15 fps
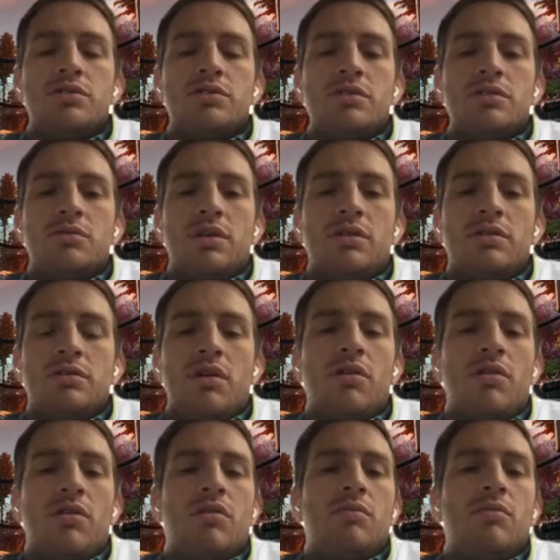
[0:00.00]
purchase whether it's a
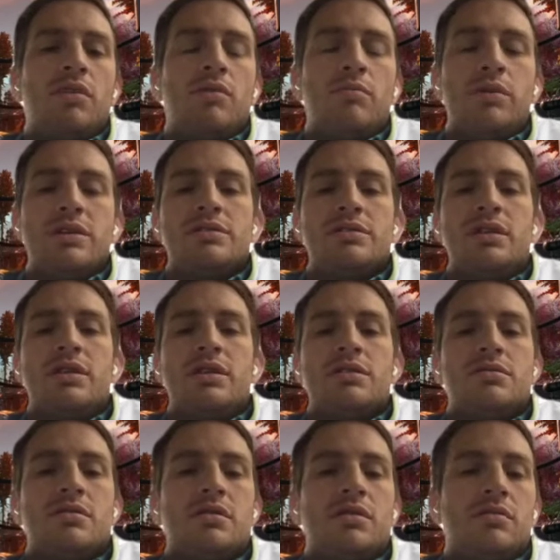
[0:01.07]
home or a
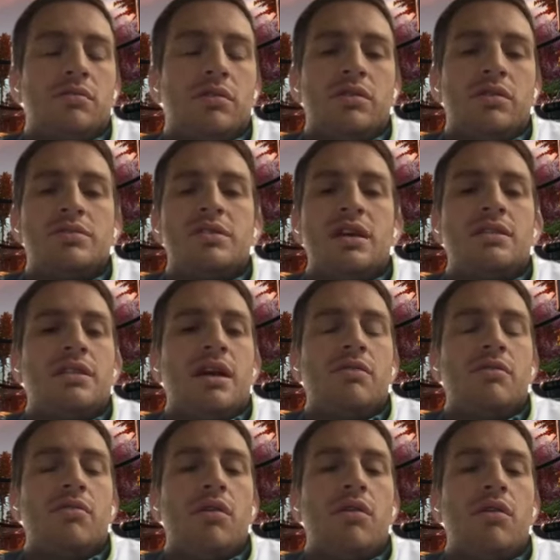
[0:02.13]
business or real estate
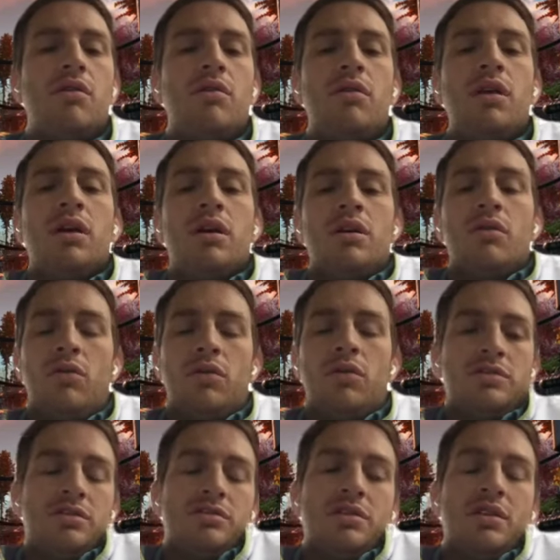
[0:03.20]
down the road
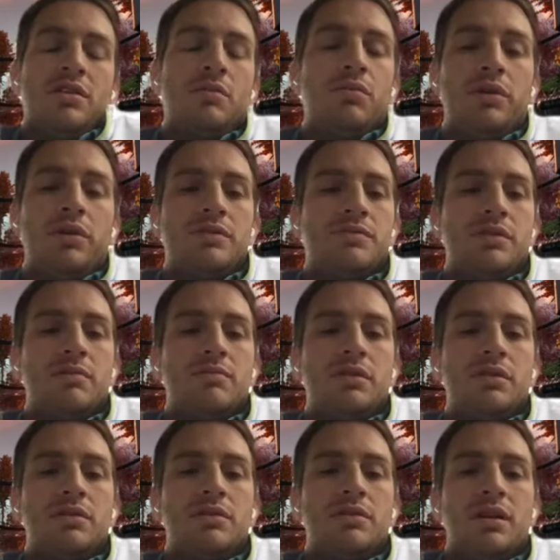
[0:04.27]
or just another place for them
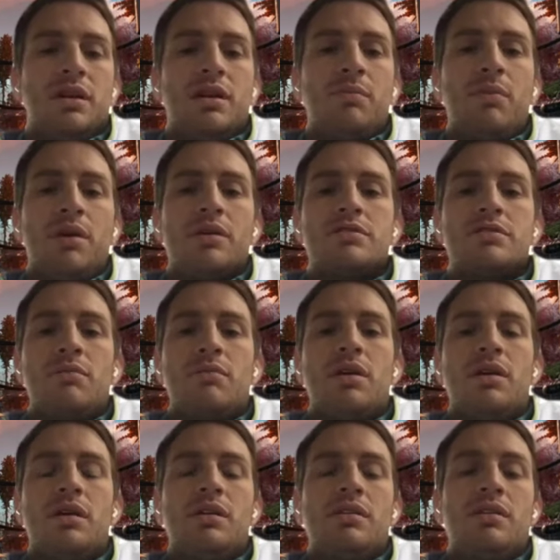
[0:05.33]
to, to kind of park some
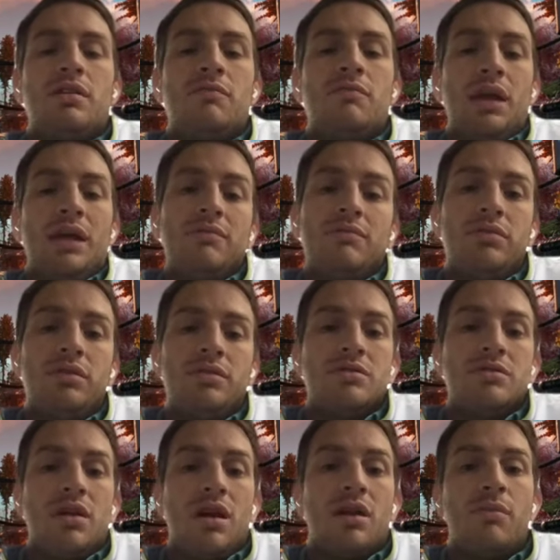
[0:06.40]
money and they've been
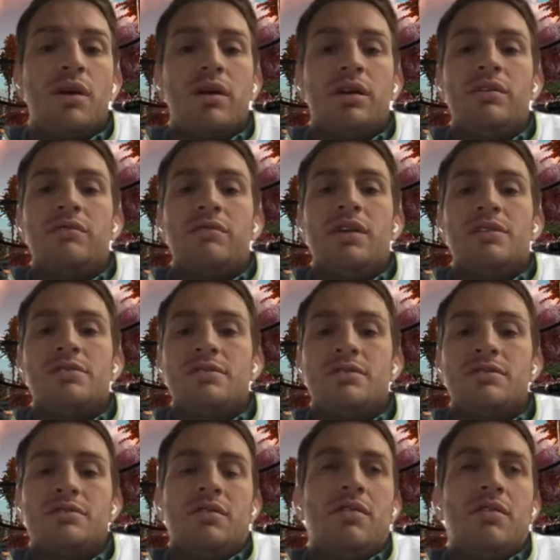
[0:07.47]
stock market
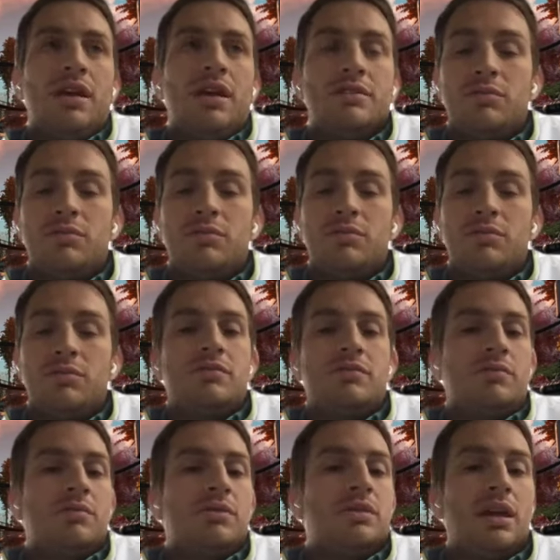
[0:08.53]
investors and uh, as we know
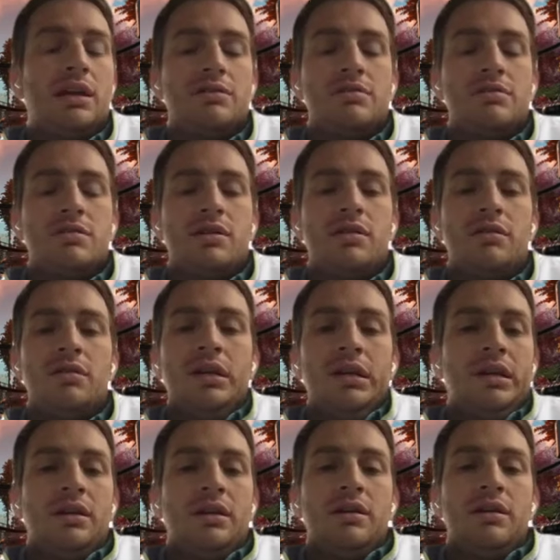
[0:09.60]
there's limitations on
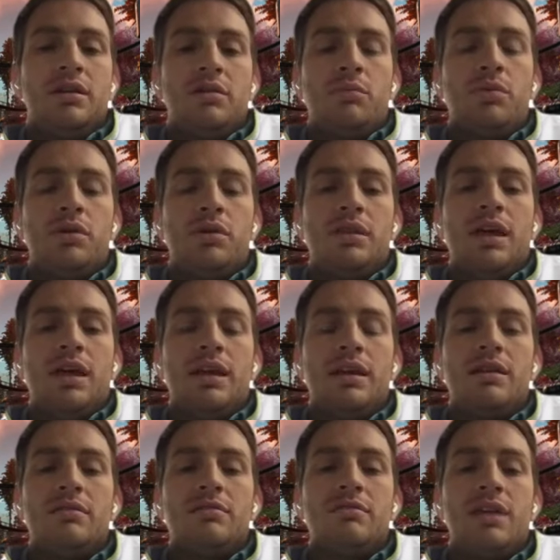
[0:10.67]
you know putting that
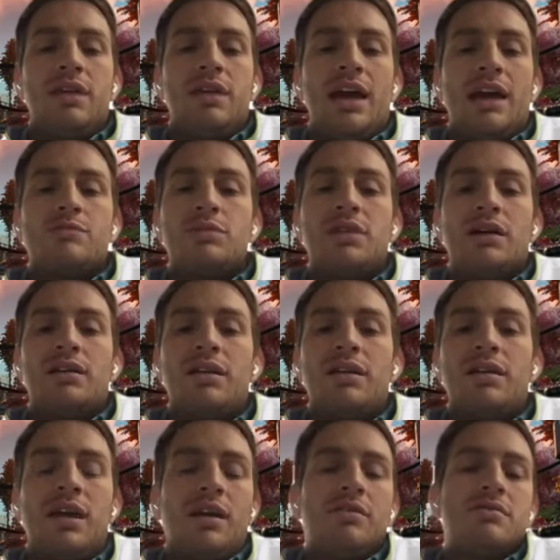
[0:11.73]
in tax
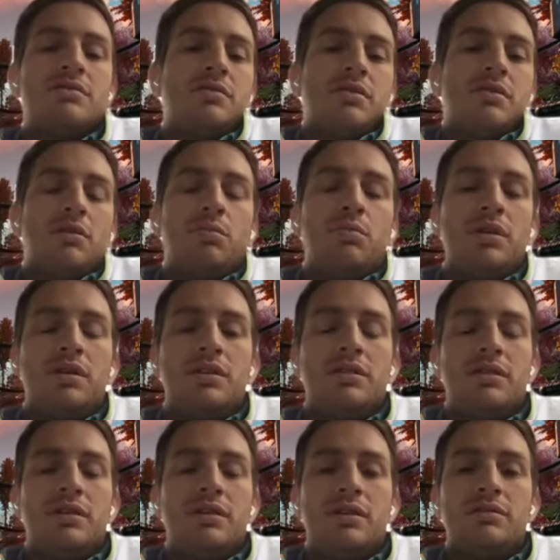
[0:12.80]
protected accounts so they'll put it
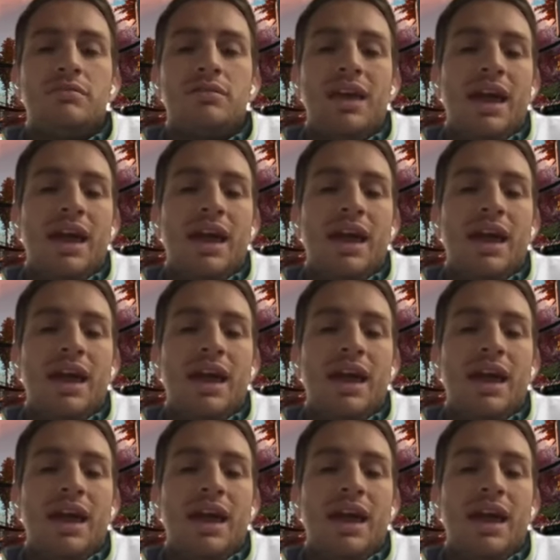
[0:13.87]
in, in